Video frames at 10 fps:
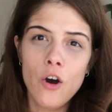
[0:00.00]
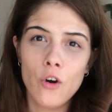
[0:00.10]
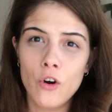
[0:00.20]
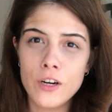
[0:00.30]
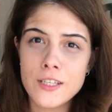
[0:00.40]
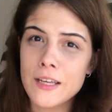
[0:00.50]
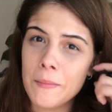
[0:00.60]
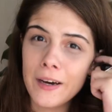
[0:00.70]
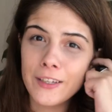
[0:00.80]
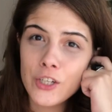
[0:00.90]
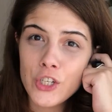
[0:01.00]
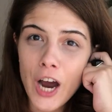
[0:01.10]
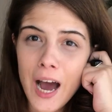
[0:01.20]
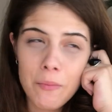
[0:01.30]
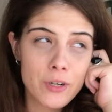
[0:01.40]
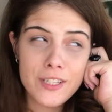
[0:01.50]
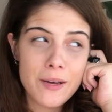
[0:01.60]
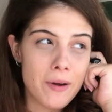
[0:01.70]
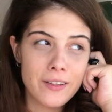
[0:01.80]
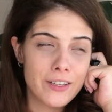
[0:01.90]
or some other job or
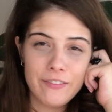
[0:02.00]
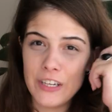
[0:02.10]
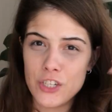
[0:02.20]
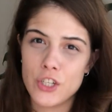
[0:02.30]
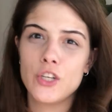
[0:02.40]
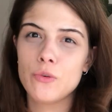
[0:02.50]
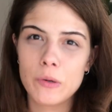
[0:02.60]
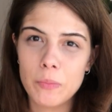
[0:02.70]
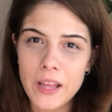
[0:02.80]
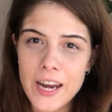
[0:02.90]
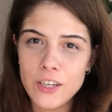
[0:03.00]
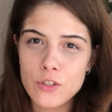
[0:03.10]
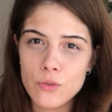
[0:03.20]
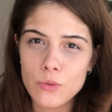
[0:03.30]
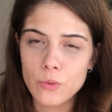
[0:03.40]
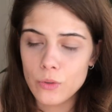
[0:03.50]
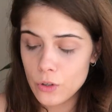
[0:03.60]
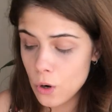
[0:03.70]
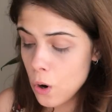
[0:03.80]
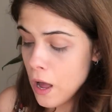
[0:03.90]
some other adventure that you were planning to do, you
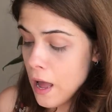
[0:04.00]
know?